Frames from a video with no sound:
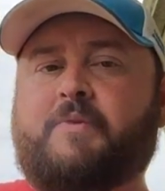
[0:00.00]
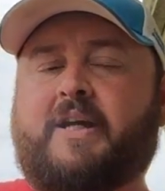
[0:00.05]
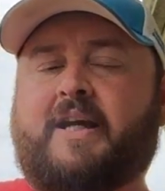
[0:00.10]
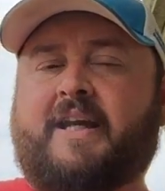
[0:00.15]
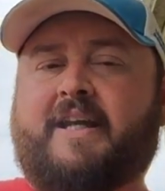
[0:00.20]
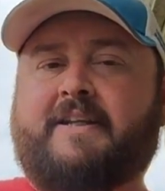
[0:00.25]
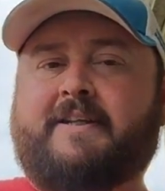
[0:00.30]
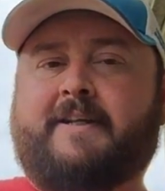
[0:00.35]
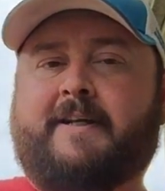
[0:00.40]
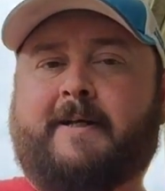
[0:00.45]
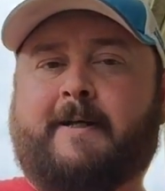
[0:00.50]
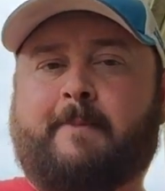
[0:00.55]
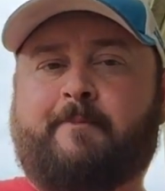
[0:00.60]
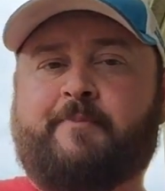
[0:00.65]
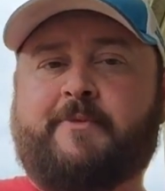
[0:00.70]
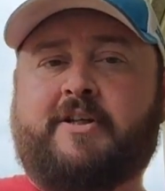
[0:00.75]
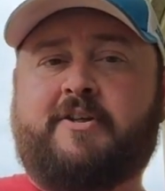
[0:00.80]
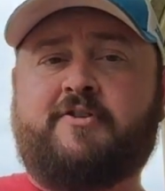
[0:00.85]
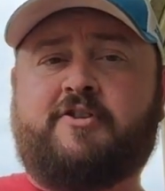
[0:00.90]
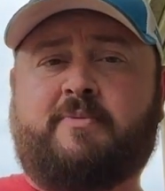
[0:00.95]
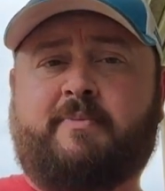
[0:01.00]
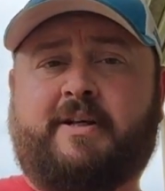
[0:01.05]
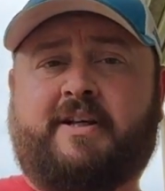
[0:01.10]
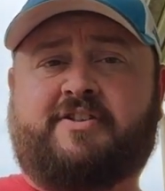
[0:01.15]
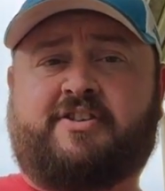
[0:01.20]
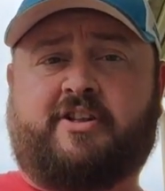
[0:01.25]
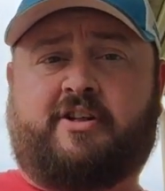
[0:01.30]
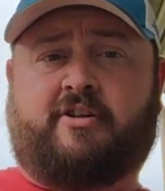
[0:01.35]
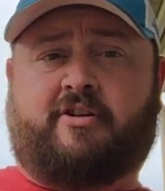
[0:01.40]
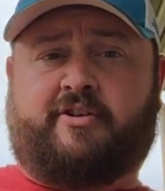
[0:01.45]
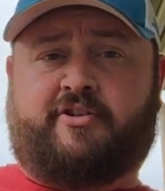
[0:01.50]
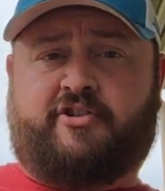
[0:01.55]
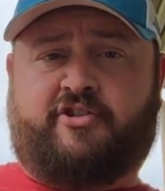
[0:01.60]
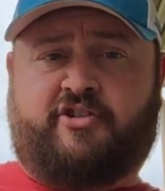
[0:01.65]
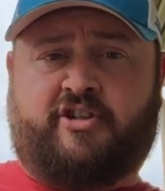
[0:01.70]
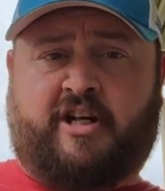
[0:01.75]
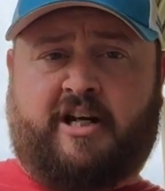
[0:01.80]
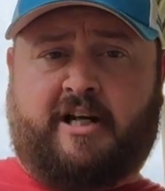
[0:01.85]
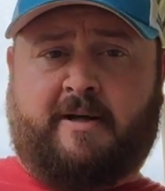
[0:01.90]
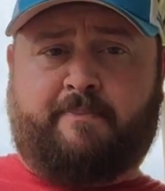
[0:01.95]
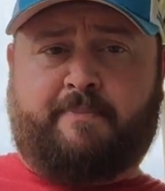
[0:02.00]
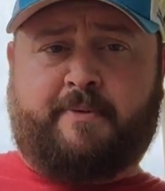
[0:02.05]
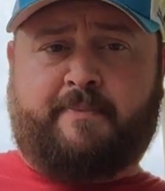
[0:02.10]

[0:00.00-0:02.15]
and um, it used to be a cigar shop.